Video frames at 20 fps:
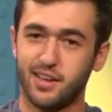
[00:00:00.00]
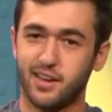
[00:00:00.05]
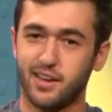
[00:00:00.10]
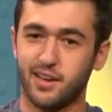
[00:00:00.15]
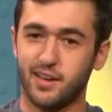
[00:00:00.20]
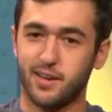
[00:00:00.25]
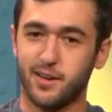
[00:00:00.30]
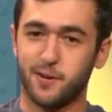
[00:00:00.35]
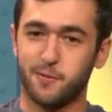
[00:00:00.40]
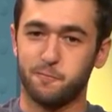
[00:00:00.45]

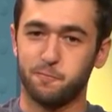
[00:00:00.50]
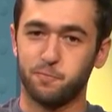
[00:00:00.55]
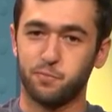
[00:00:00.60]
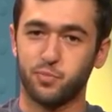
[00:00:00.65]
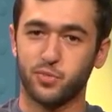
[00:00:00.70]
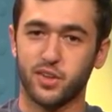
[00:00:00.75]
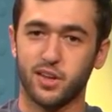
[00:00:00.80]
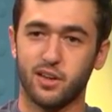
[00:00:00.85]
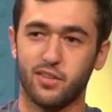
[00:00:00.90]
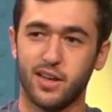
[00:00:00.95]
um,
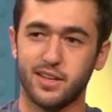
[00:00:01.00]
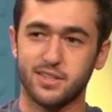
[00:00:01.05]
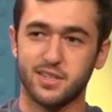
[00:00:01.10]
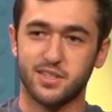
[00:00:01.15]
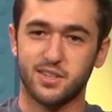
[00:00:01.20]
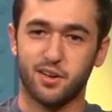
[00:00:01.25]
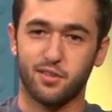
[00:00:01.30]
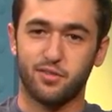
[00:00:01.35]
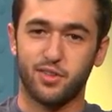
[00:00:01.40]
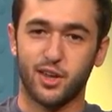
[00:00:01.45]
you know, that's a
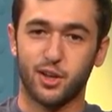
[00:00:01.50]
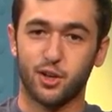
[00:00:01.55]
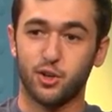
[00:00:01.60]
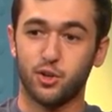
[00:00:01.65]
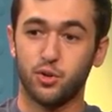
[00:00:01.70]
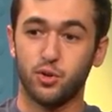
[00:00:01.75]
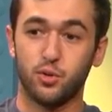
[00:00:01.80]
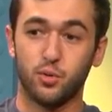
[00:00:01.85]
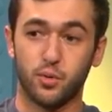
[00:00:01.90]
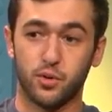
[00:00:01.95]
tough thing to
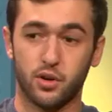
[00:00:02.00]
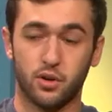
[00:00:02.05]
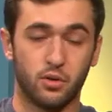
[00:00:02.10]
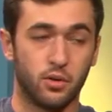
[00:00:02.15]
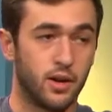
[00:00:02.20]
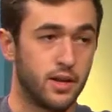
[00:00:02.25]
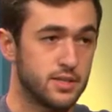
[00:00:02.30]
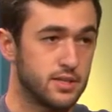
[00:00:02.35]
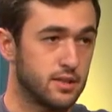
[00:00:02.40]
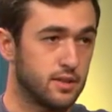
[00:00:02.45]
do when you're
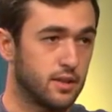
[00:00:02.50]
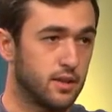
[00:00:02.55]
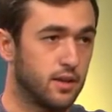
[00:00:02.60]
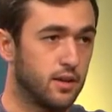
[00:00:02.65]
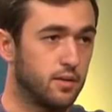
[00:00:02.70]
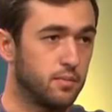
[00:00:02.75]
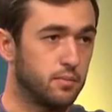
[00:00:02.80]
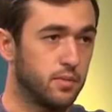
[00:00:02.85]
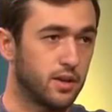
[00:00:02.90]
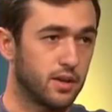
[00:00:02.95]
racing
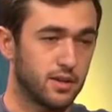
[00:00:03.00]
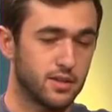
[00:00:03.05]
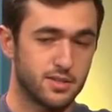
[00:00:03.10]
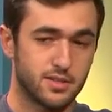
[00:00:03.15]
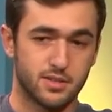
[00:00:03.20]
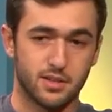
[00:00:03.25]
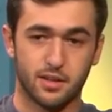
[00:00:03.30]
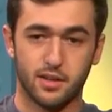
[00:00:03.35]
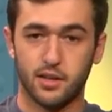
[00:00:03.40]
them because